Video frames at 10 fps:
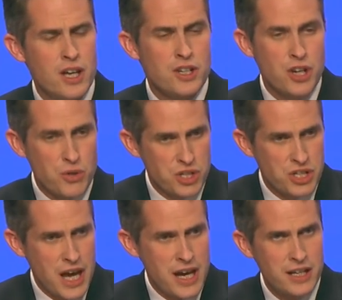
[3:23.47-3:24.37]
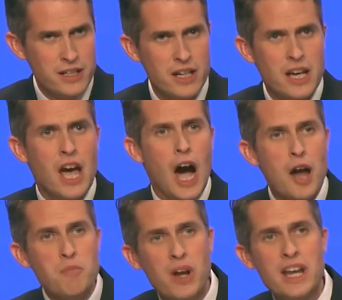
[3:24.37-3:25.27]
So today,
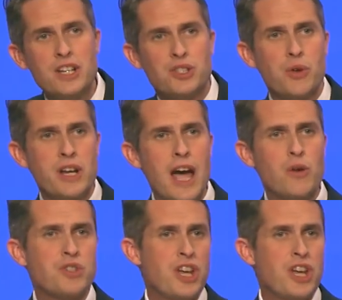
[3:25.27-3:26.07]
I'm pleased to announce